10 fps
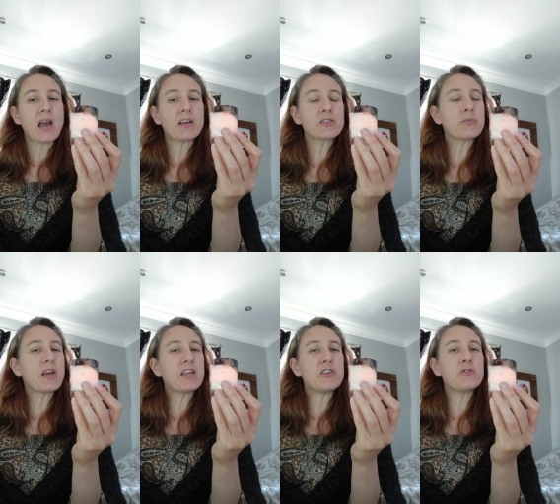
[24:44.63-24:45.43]
And
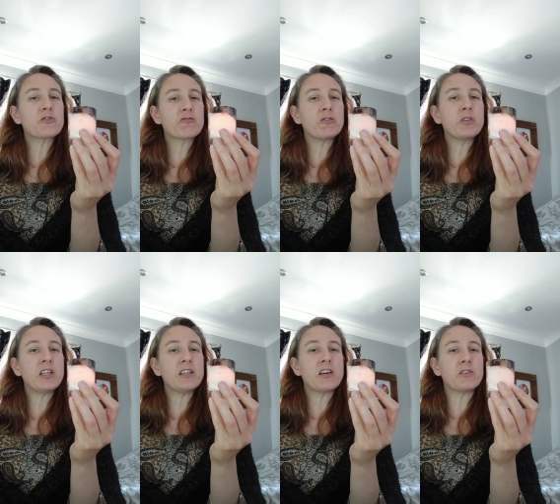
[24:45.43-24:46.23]
may you
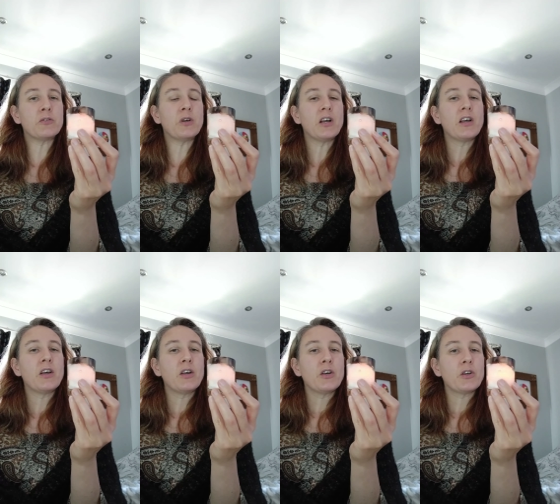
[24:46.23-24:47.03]
truly know
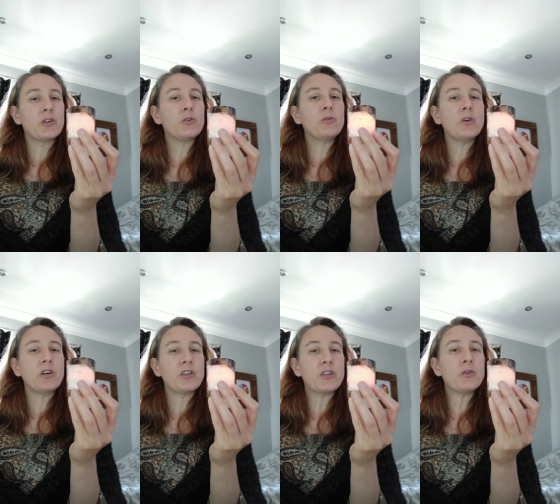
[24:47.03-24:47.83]
who
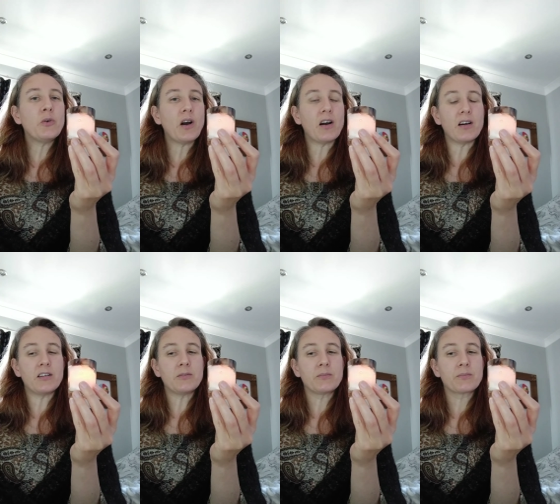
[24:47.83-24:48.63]
you are